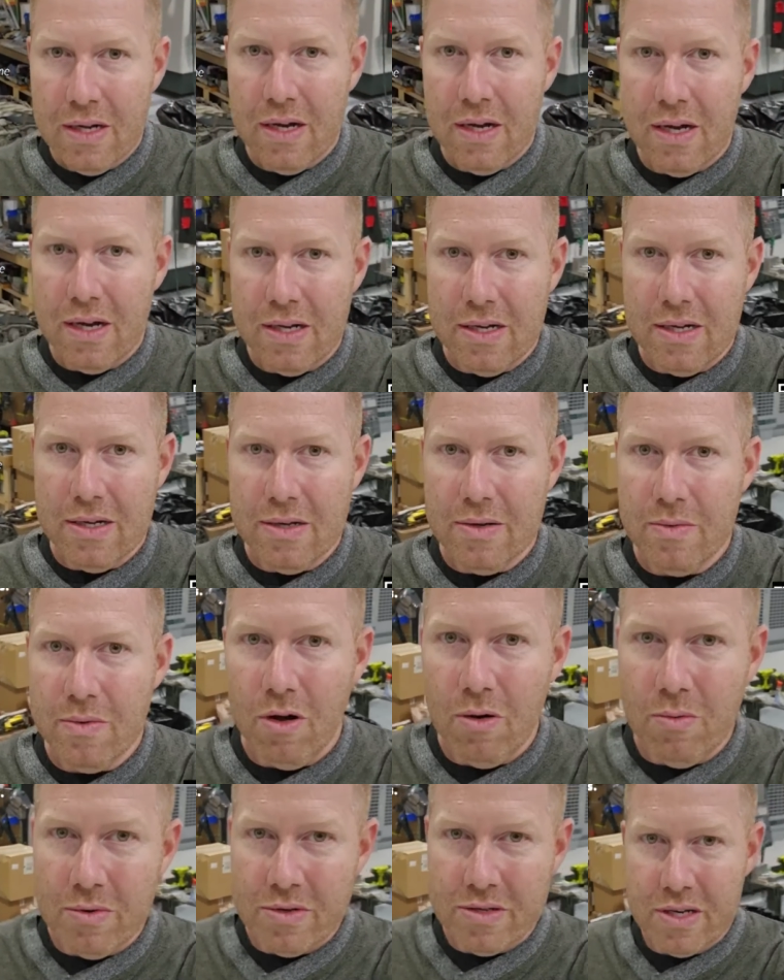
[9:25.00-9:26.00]
um,
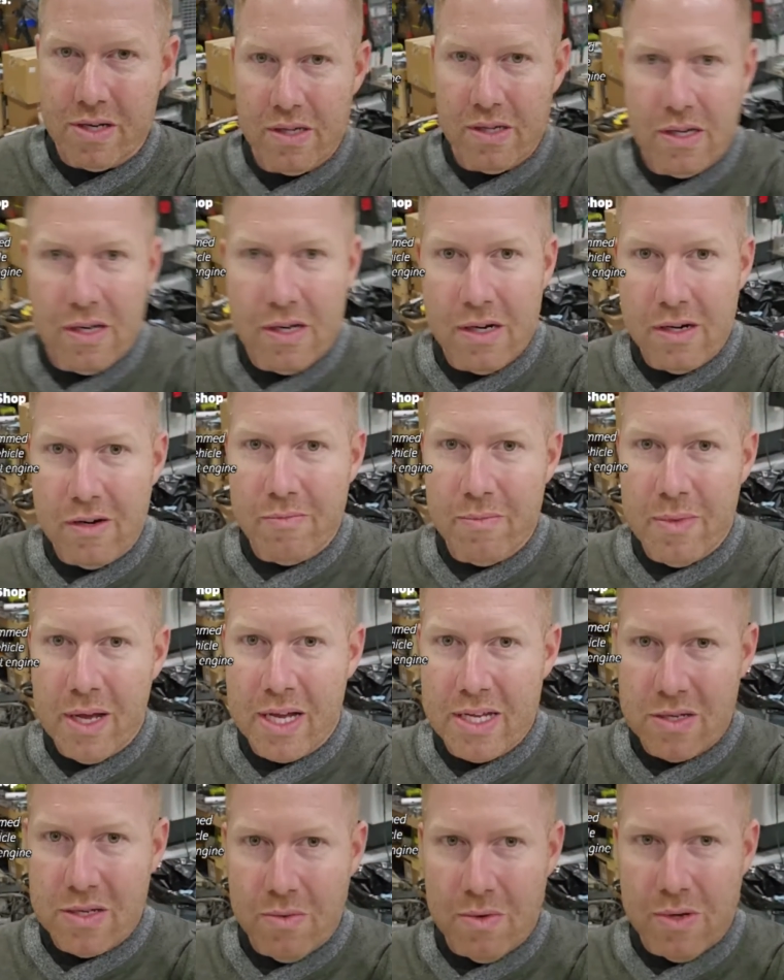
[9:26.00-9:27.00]
almost a year of
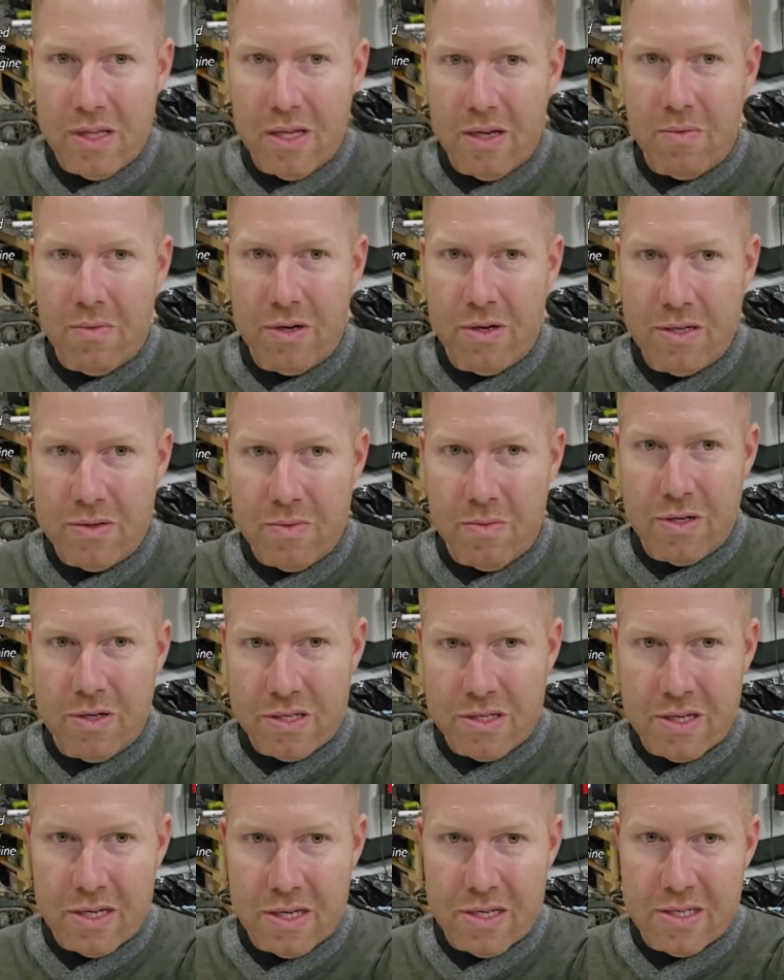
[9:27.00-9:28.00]
messing with it. We're, we're
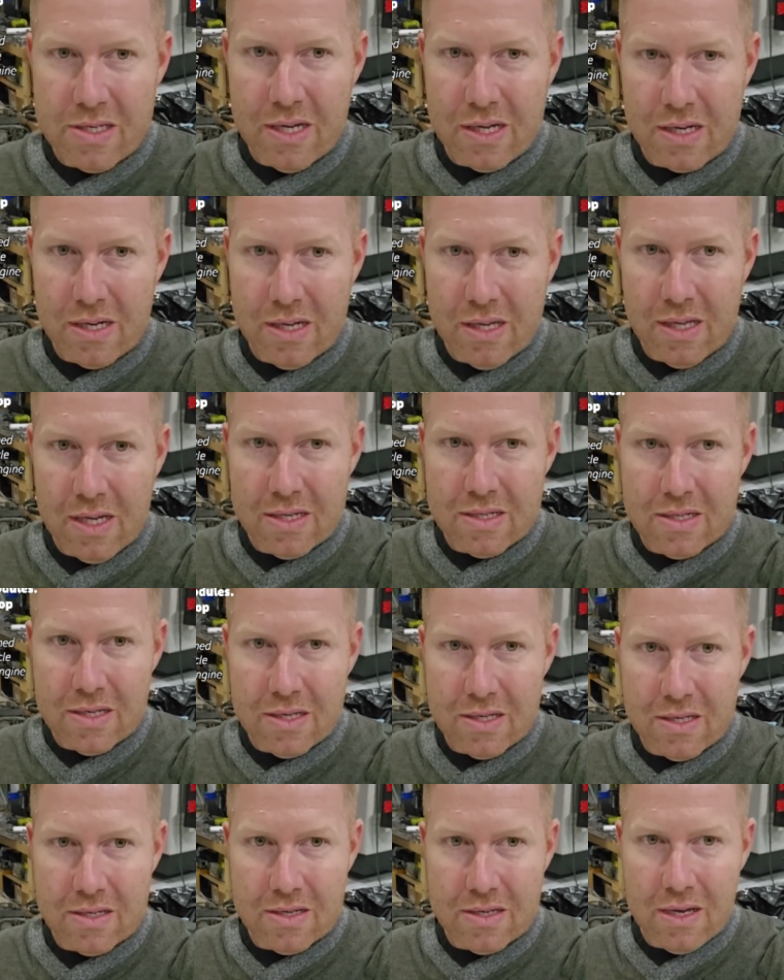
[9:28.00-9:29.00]
just going to stick to this.
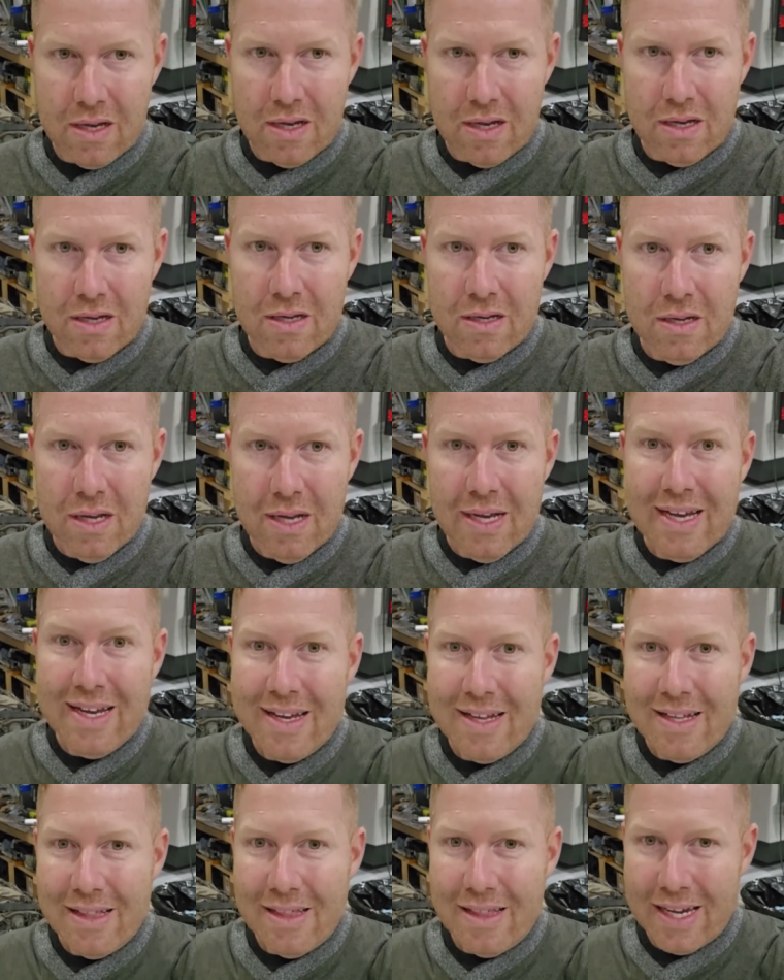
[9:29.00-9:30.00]
This is a
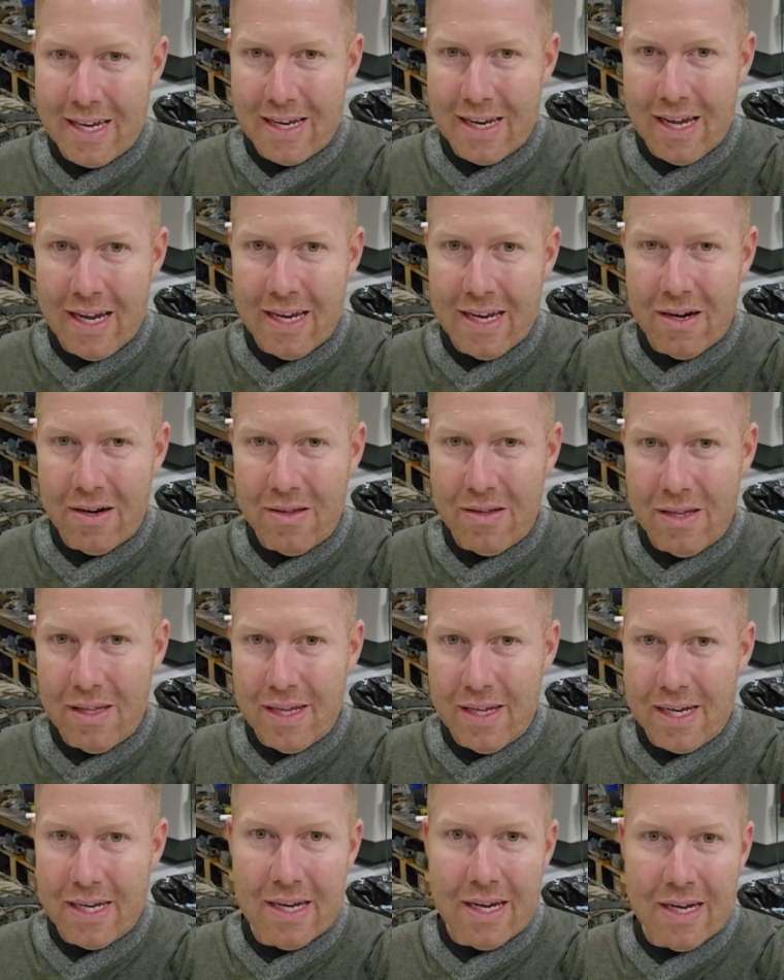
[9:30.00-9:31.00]
late night, early
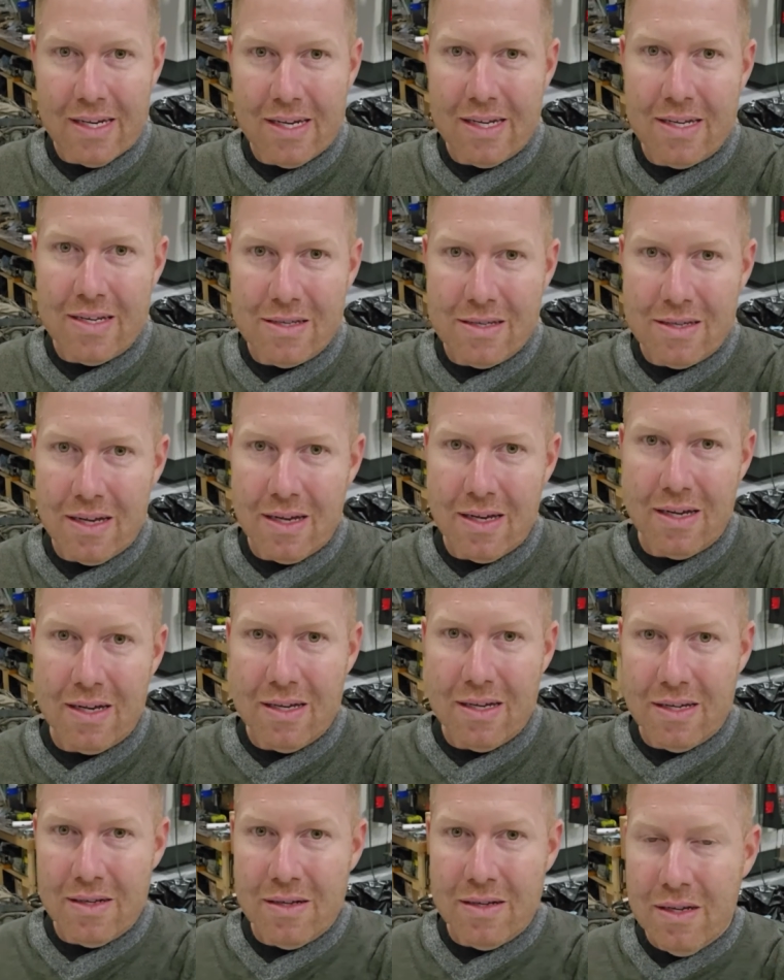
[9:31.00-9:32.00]
late 90s
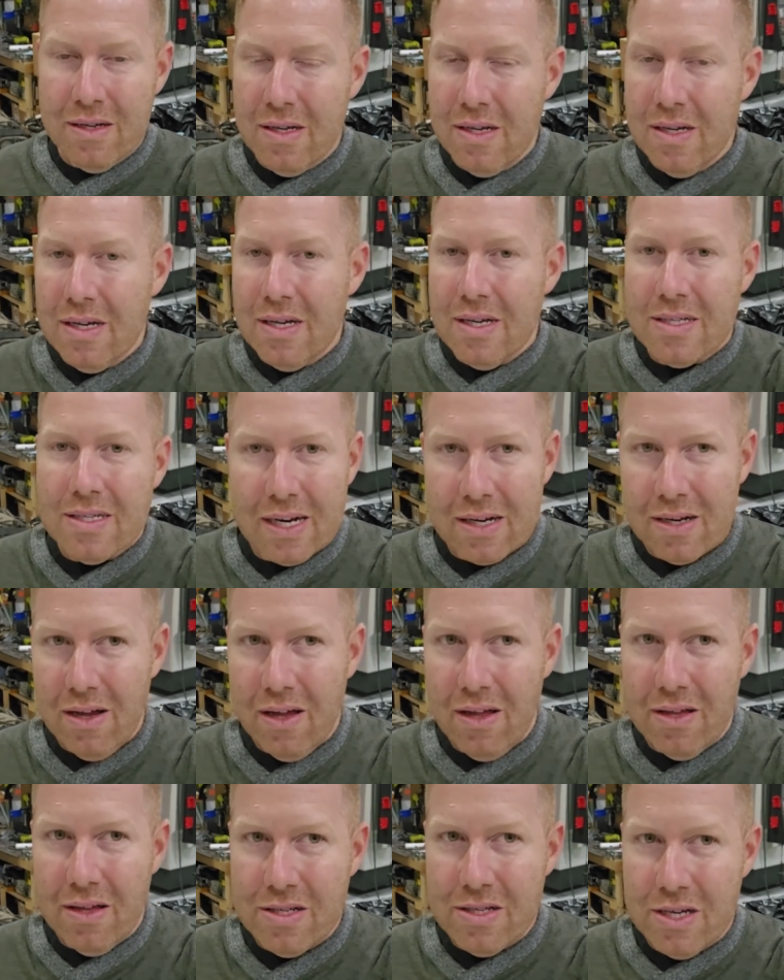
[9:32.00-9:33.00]
uh,
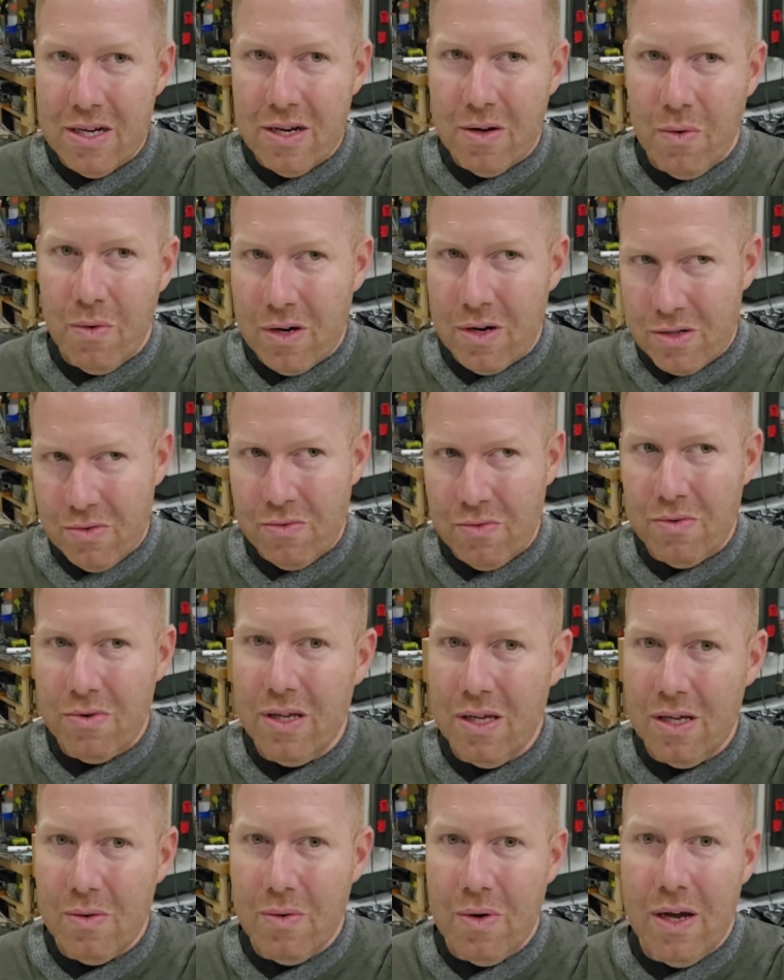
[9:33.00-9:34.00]
technology, and it works
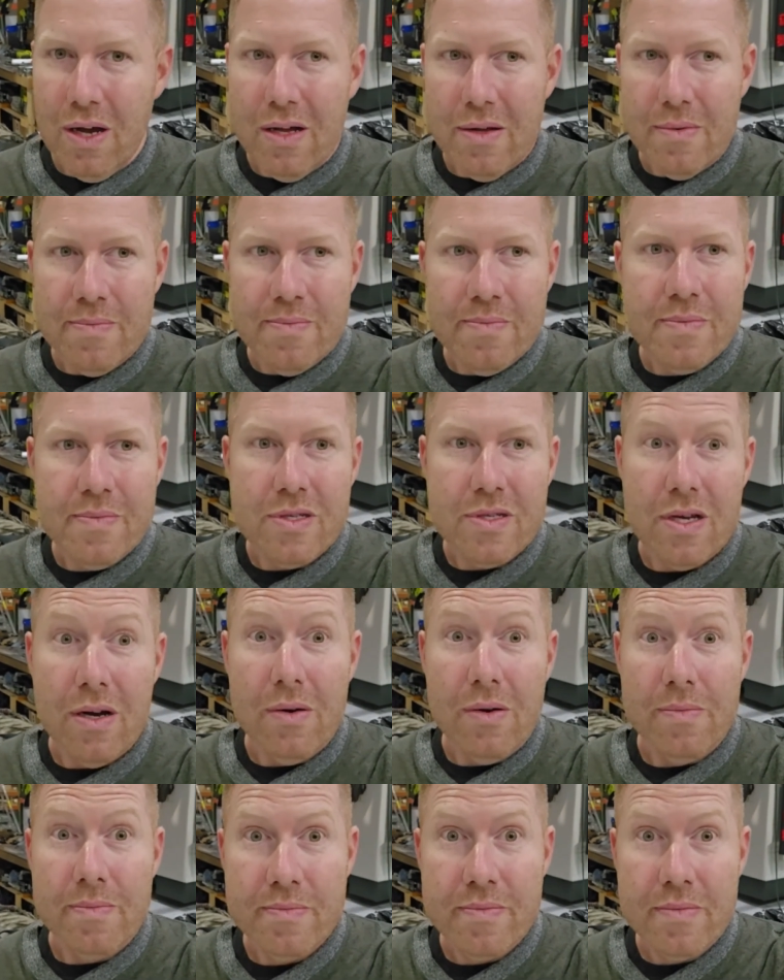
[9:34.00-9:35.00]
really well.
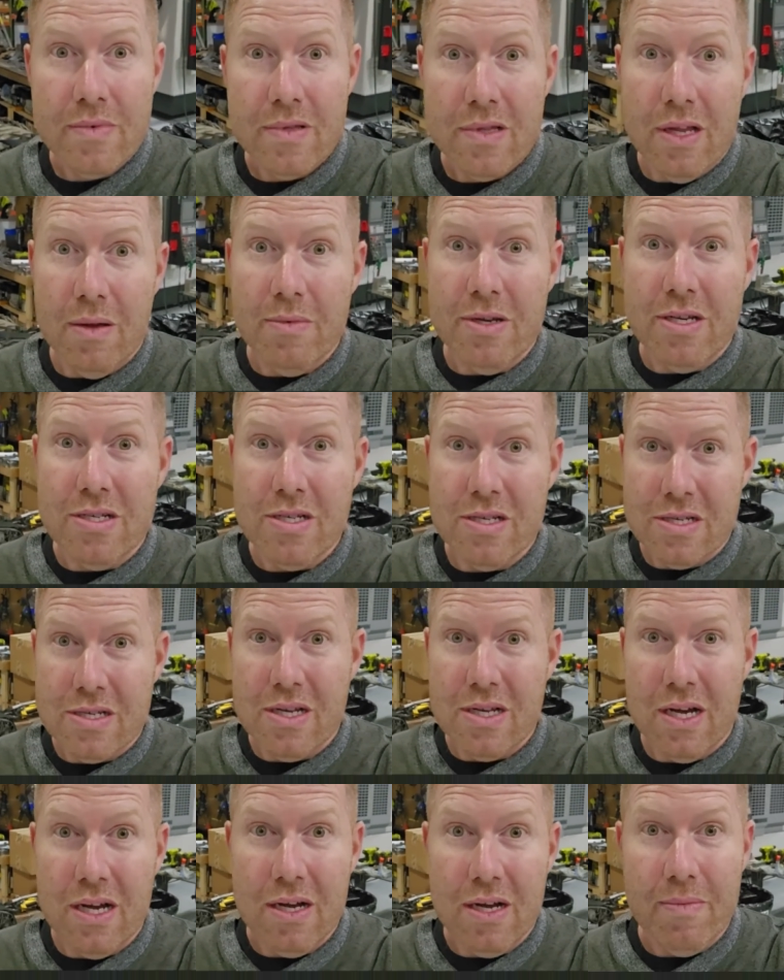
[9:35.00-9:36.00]
So let me just
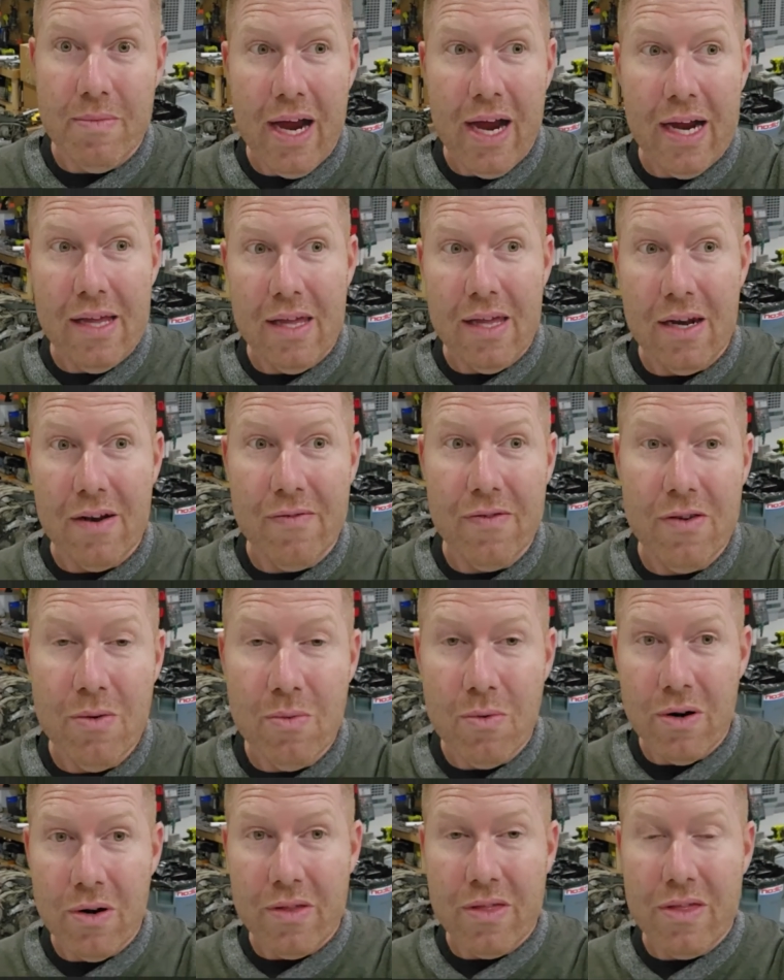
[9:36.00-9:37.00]
um, highlight a few
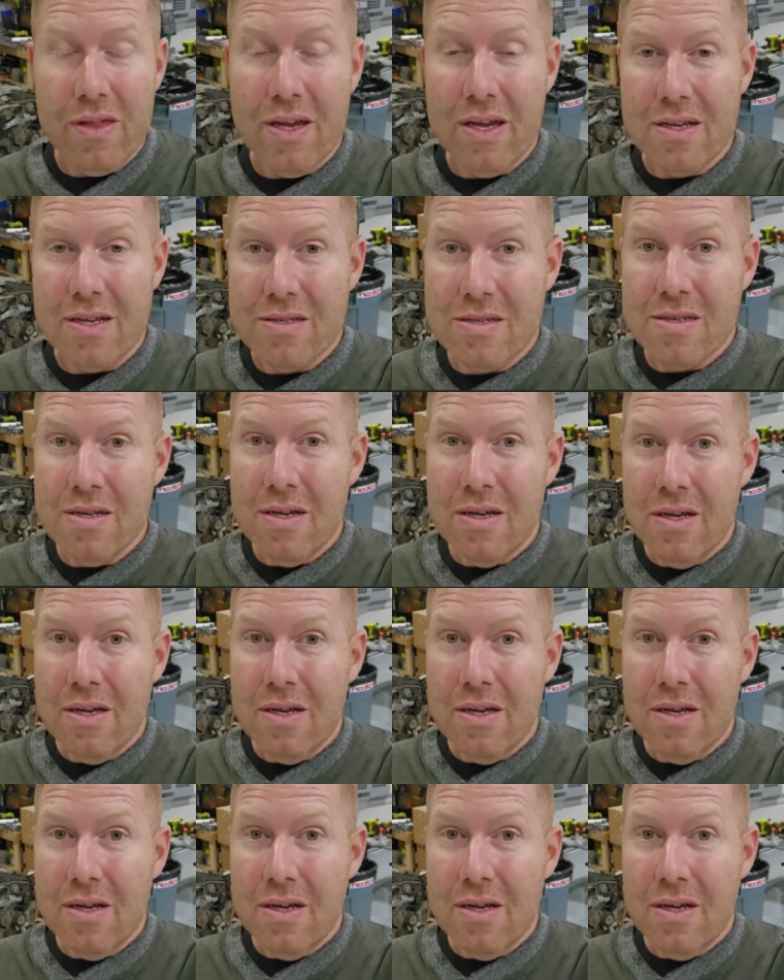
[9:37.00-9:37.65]
more things